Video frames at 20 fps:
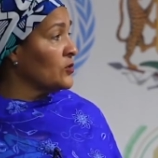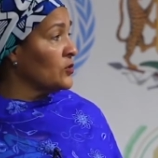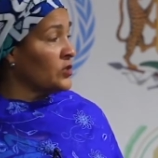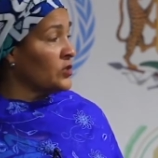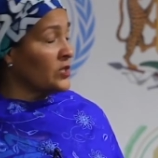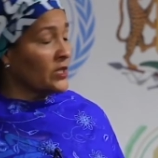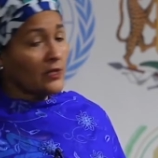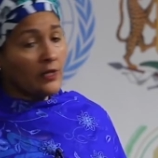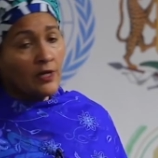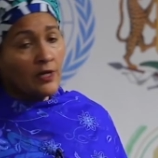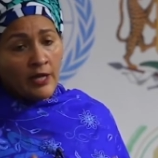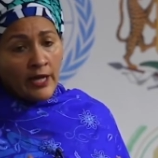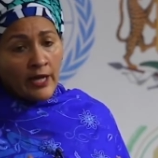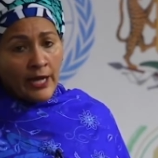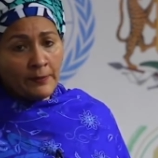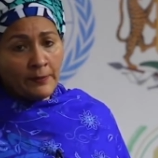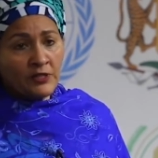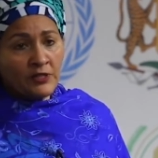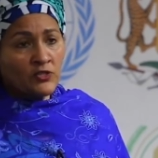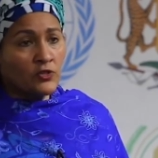Union
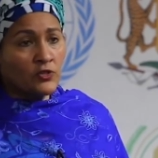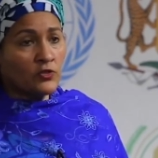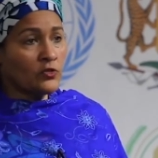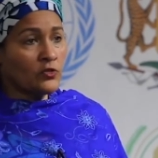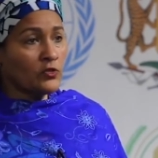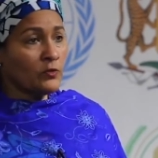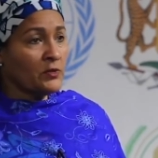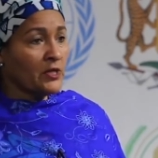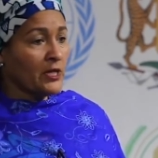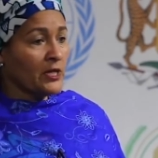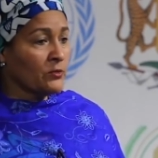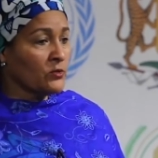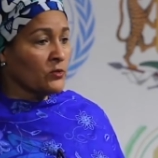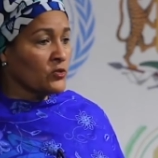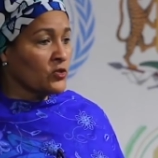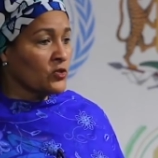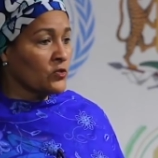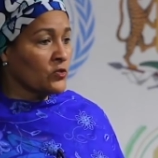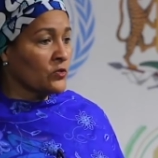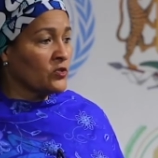happy to be able
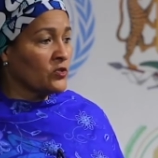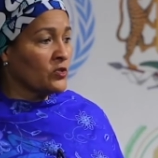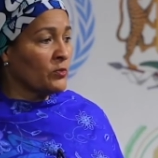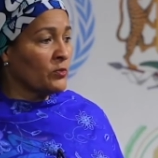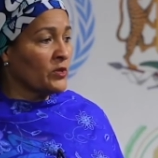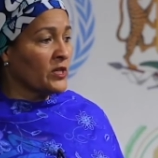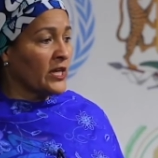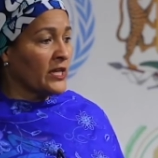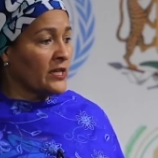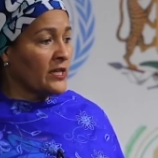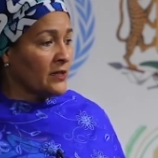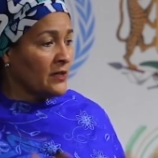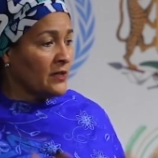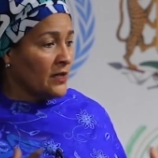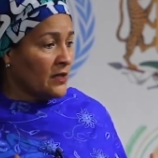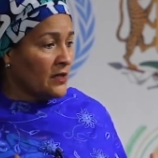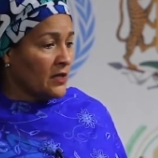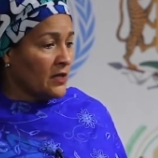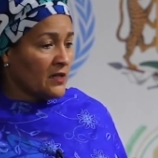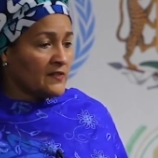to bring in
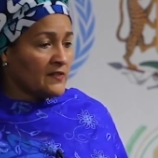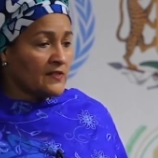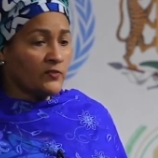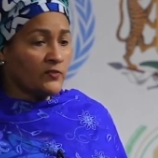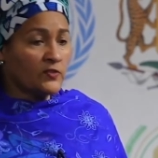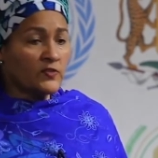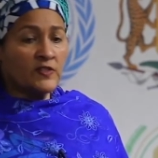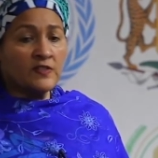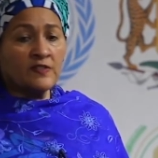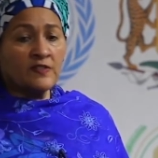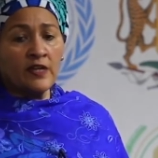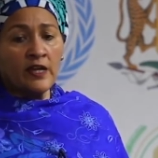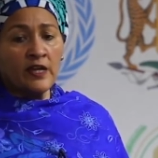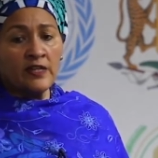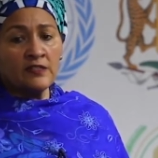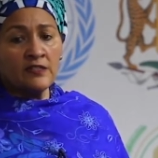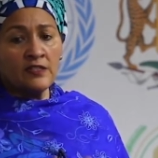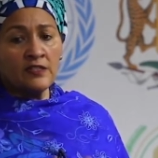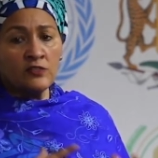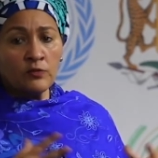civil
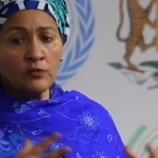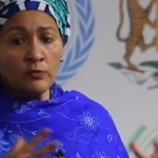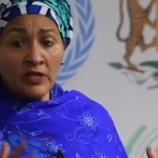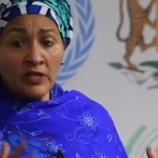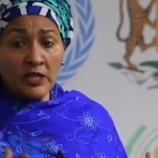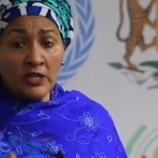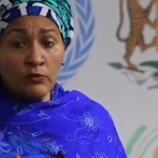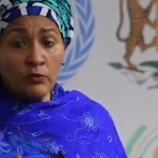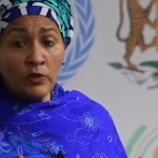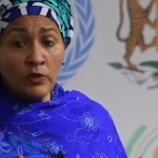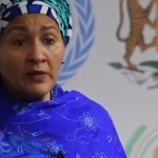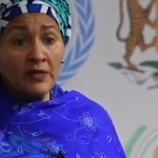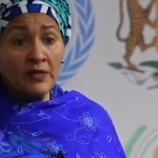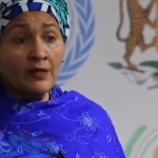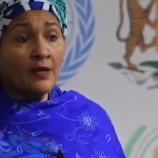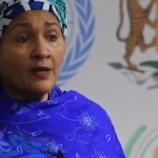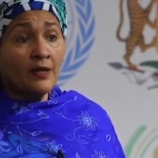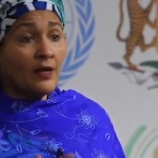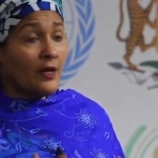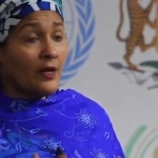society, to bring in
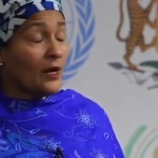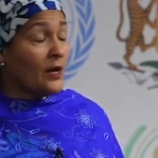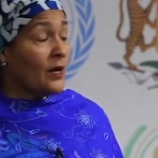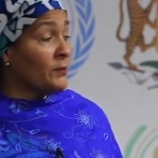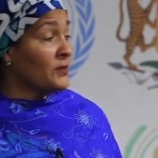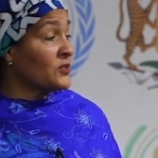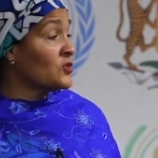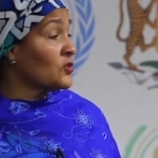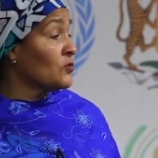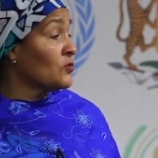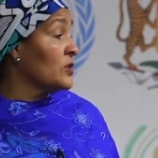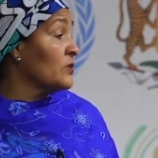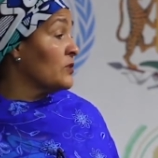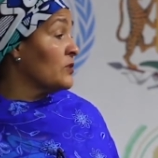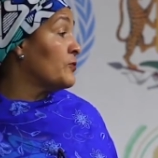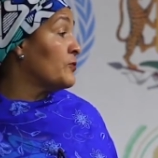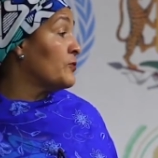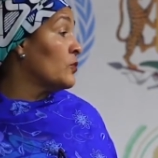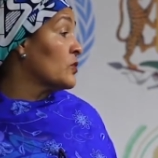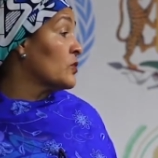women, and to
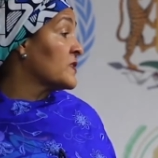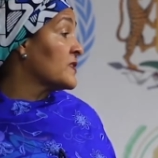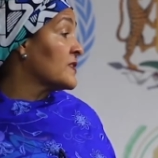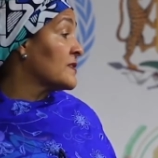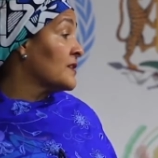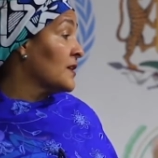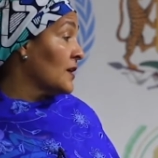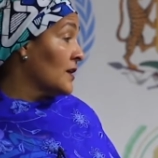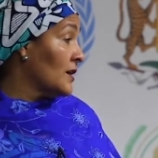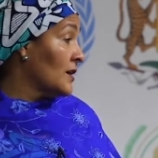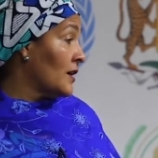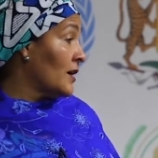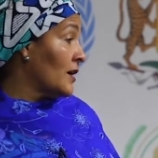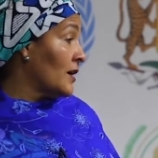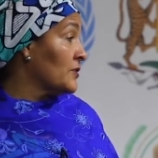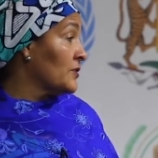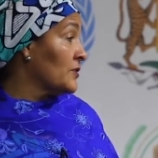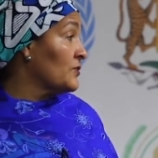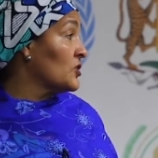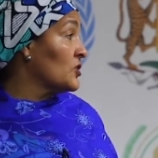reinforce
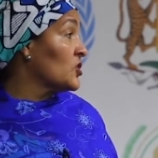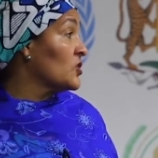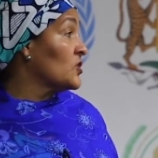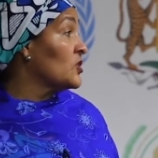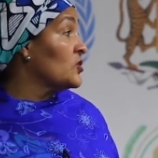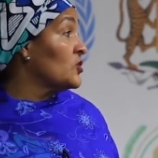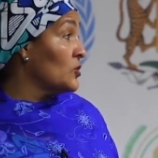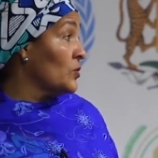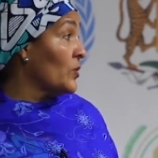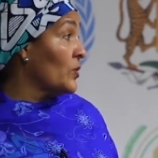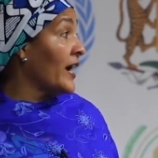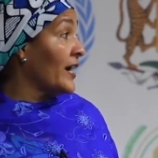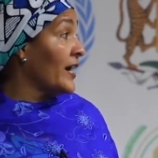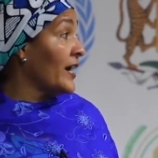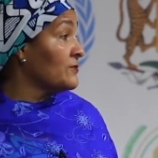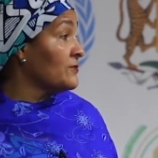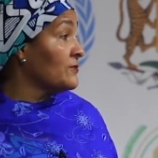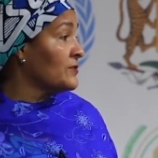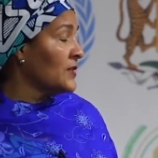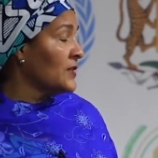the vision that you
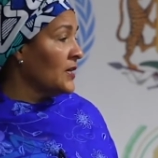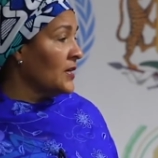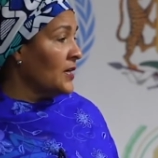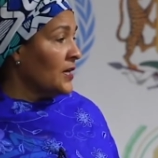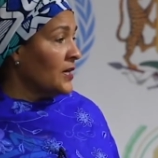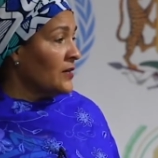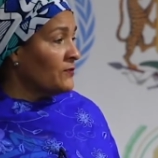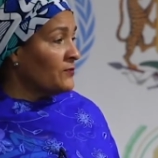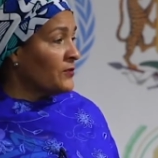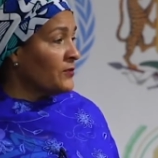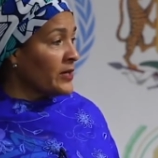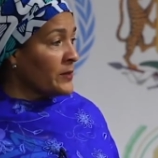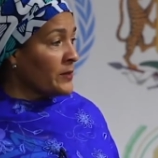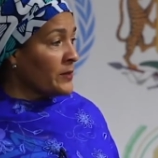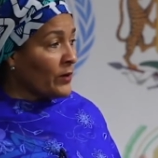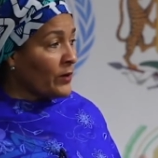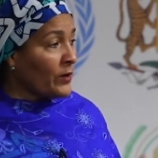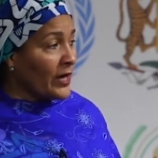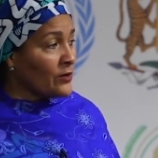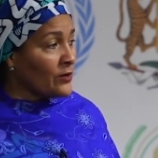have. Very
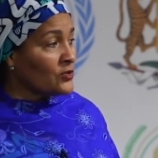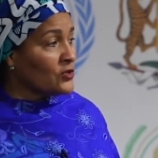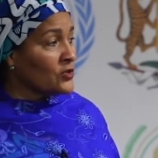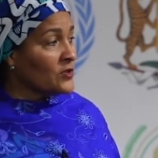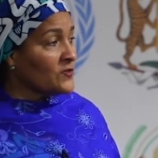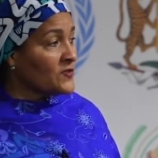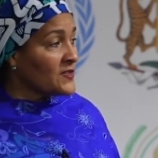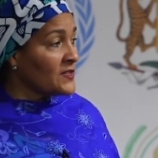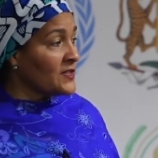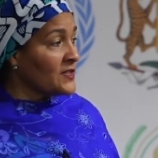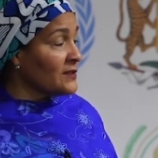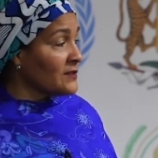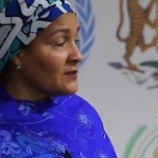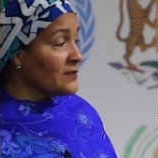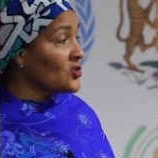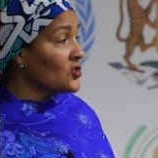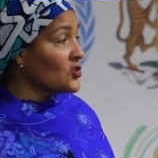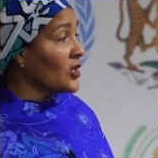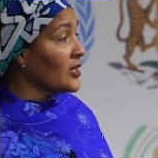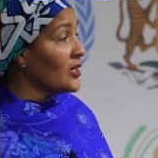proud to have seen
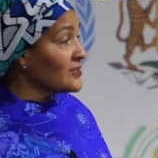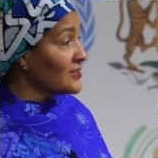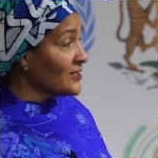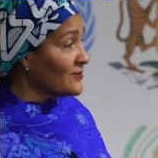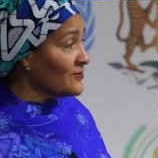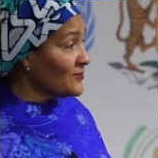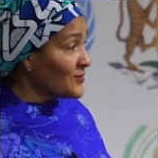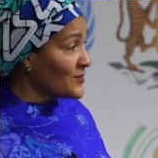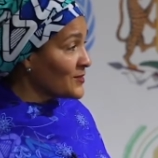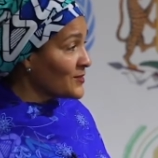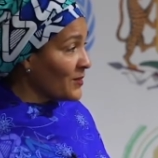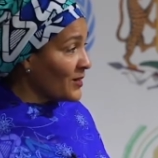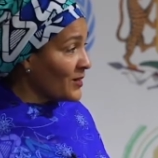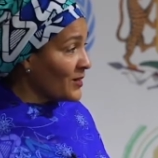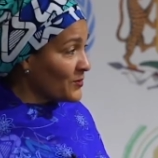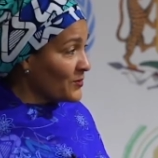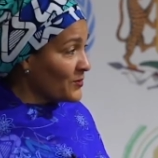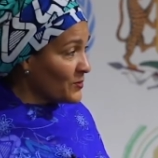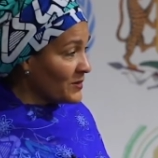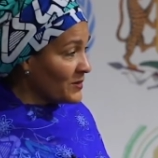the Charter for
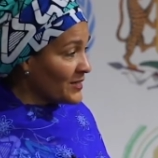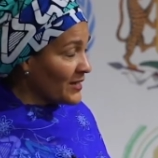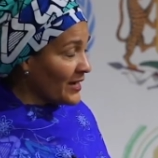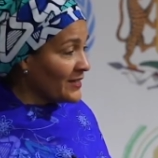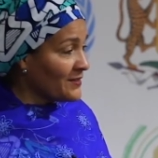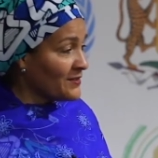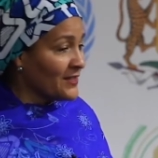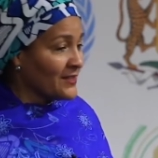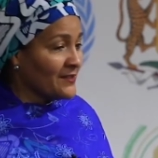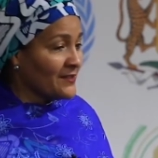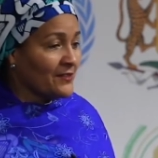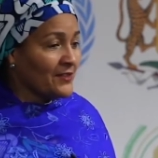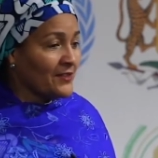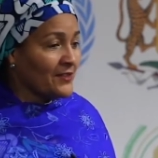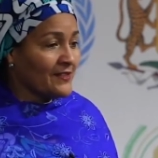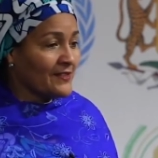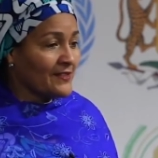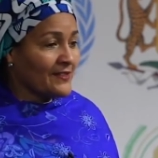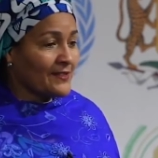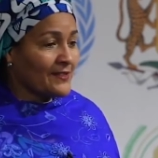Somalia Women. I think that
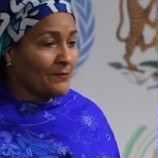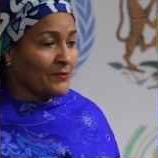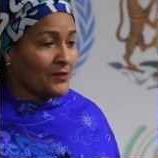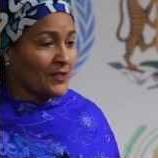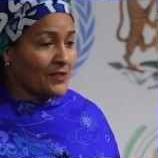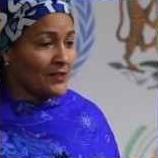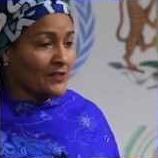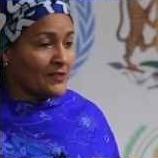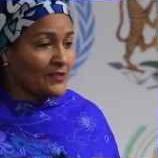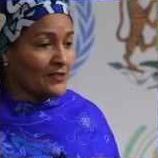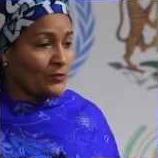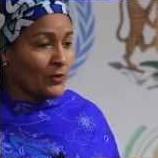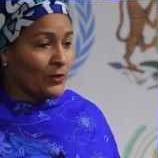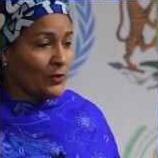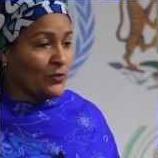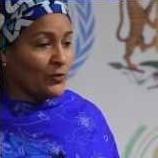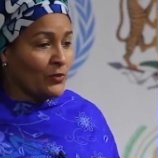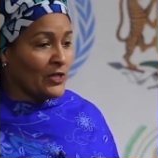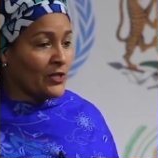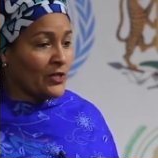that's something that
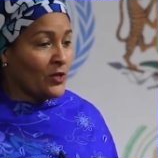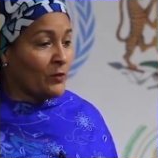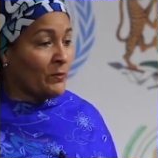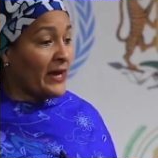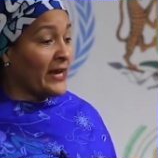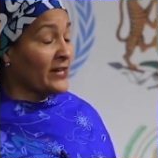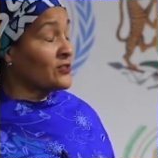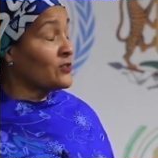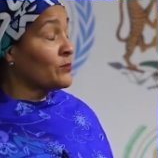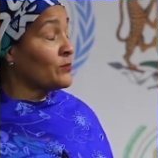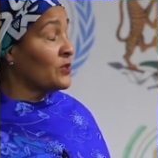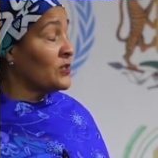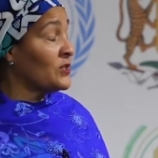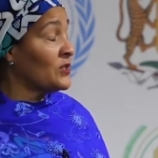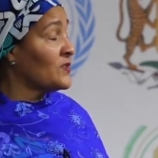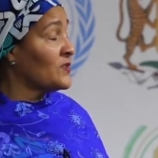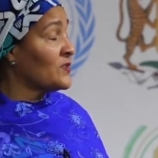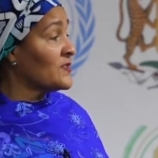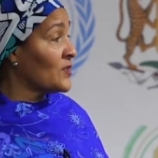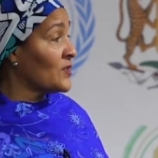when we go back to
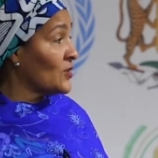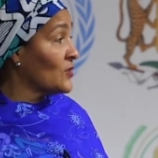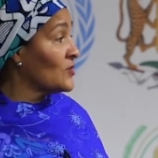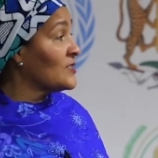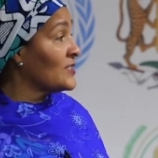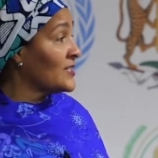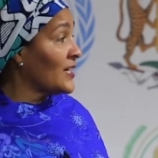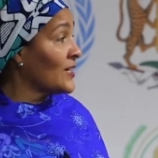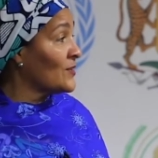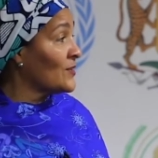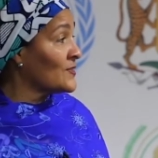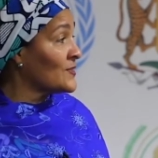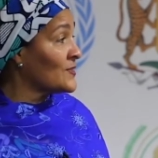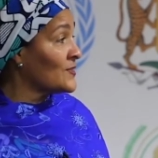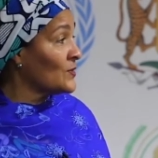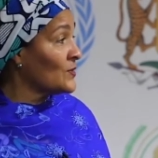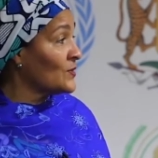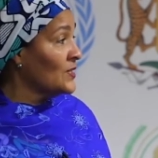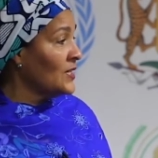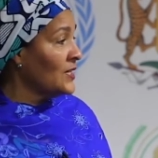brief the Security
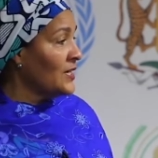Council,